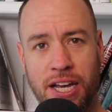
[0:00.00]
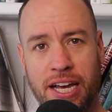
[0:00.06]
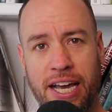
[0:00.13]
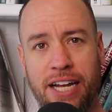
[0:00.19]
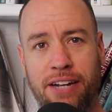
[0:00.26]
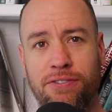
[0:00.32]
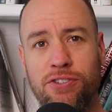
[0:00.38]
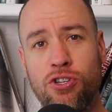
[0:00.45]

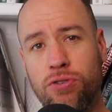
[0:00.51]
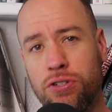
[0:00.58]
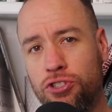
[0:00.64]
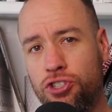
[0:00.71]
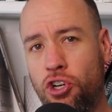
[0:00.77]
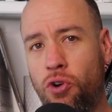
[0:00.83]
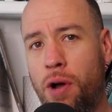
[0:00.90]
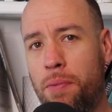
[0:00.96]
And if you can
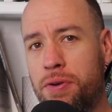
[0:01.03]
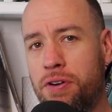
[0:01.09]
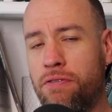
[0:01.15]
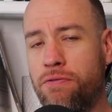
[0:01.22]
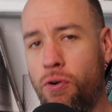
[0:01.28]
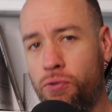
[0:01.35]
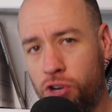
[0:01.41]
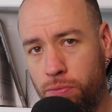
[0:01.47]
show up in a
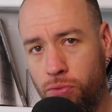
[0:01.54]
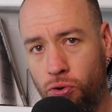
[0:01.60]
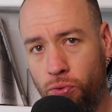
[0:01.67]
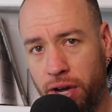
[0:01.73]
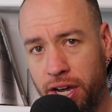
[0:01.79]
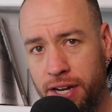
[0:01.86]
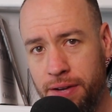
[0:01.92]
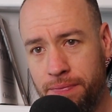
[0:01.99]
vulnerable
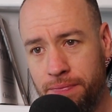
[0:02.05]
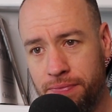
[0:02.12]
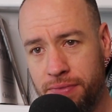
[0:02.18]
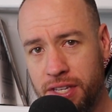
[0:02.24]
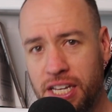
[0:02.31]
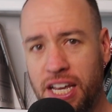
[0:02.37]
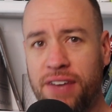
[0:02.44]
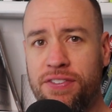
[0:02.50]
way,
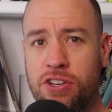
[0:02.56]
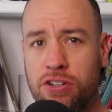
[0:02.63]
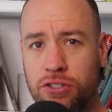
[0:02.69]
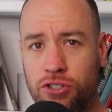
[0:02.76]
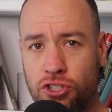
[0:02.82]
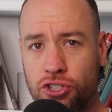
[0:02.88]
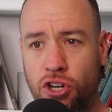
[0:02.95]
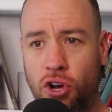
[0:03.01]
if you
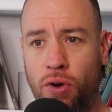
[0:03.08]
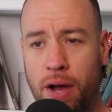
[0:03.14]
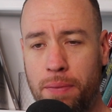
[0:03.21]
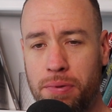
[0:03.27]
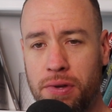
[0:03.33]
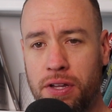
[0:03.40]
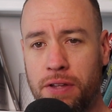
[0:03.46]
can show up